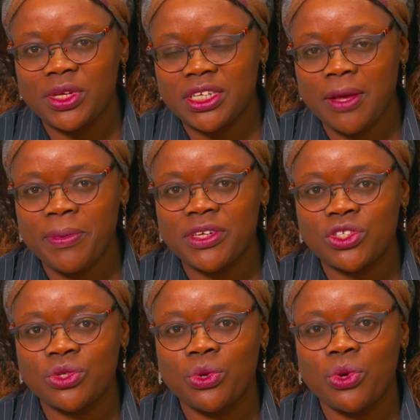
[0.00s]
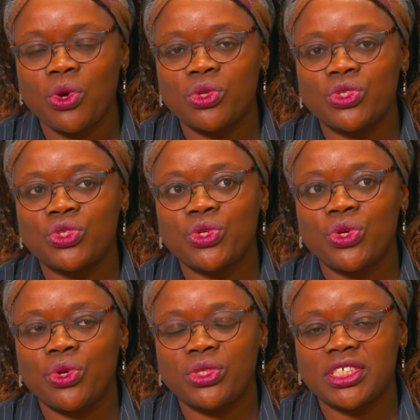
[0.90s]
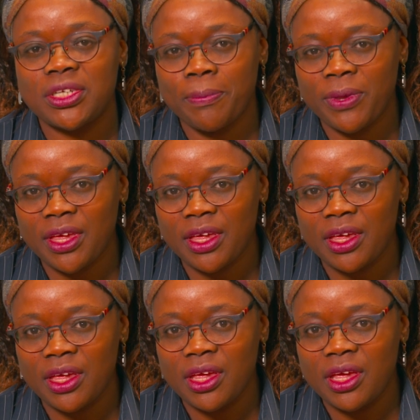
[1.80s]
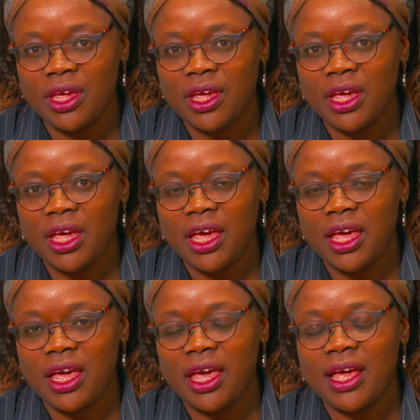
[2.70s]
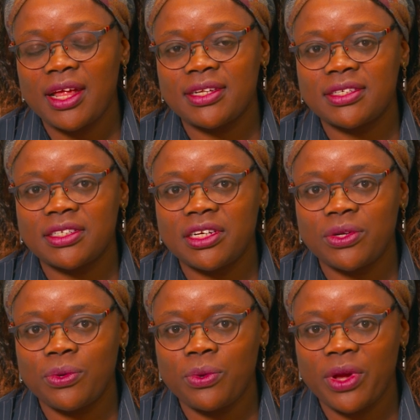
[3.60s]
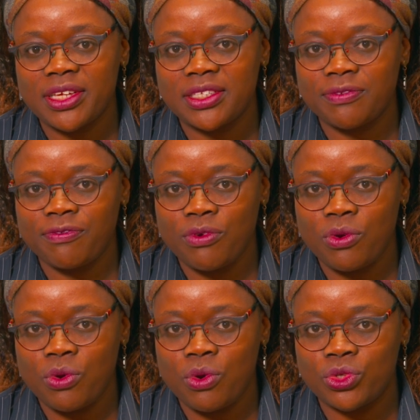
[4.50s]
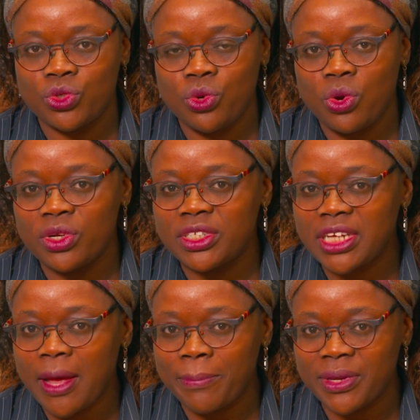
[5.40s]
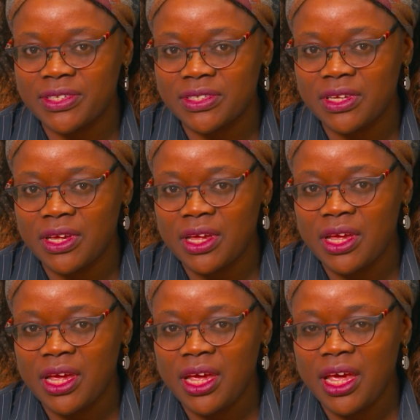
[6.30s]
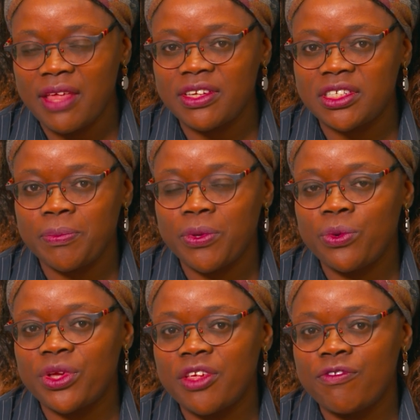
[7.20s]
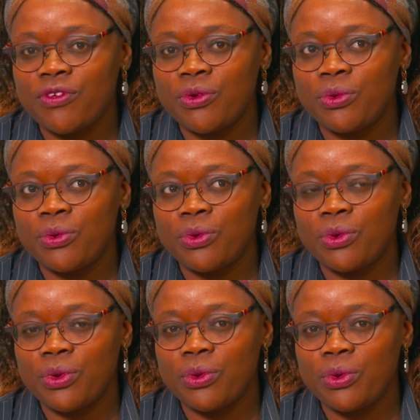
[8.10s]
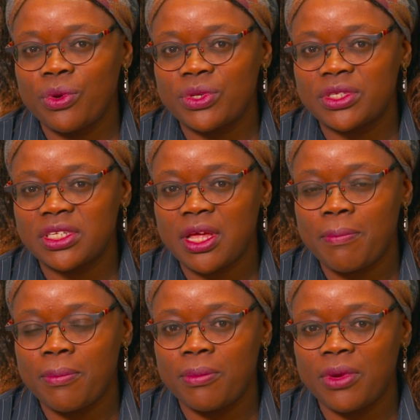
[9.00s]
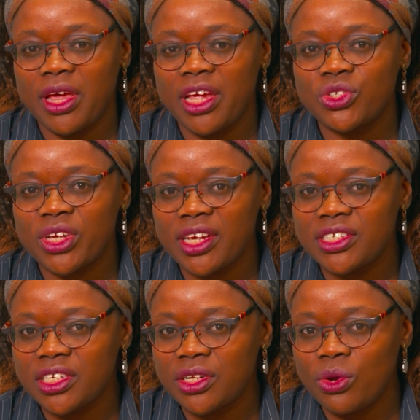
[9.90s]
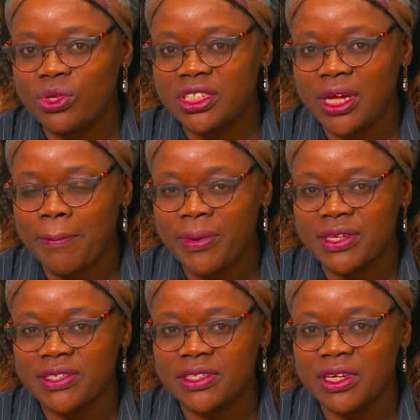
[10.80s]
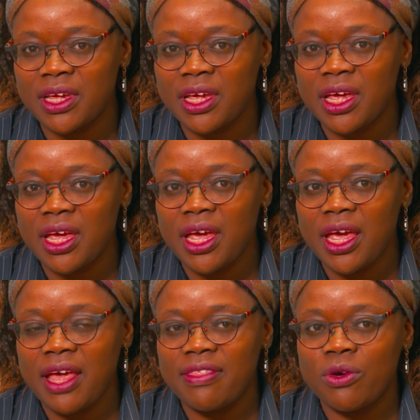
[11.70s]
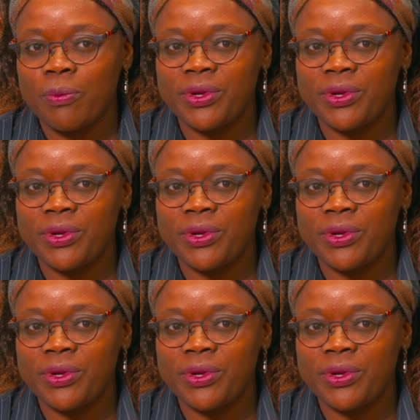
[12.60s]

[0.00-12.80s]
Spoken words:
With Champix, you go to your GP and request to go on Champix. And the GP will give you some education on Champix, and they'll